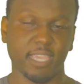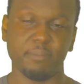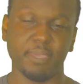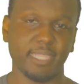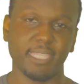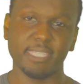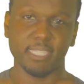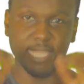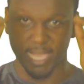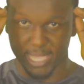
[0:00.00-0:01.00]
I mean, this
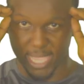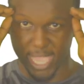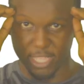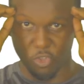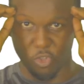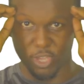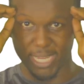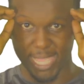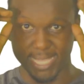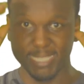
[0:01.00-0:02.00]
is like head-gone
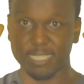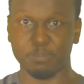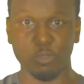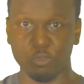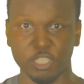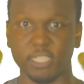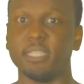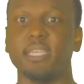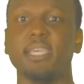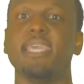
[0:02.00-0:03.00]
explosion.
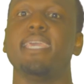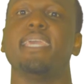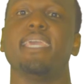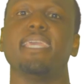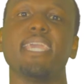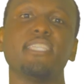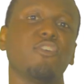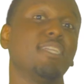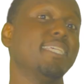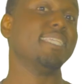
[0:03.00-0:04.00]
In case
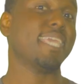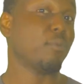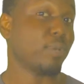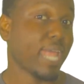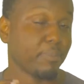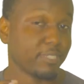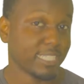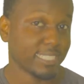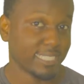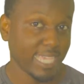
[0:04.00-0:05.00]
y'all didn't get what Apple
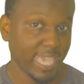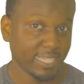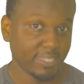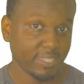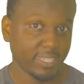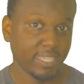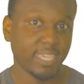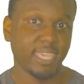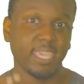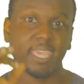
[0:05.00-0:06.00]
just said,
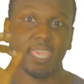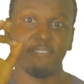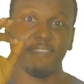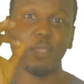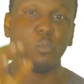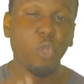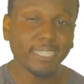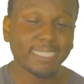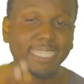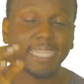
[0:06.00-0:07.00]
if I
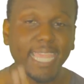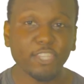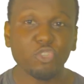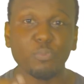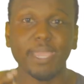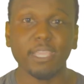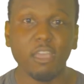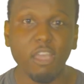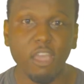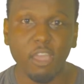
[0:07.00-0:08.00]
want to lend you my
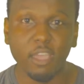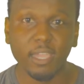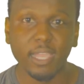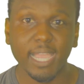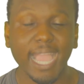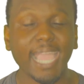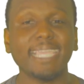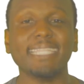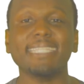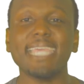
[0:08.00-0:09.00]
car, I
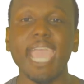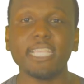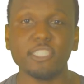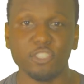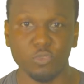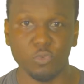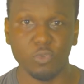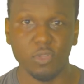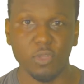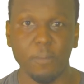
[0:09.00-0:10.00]
can text you
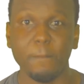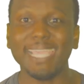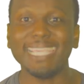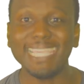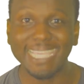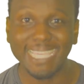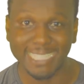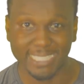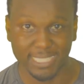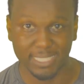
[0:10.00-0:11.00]
my
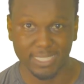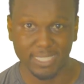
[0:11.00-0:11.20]
keys.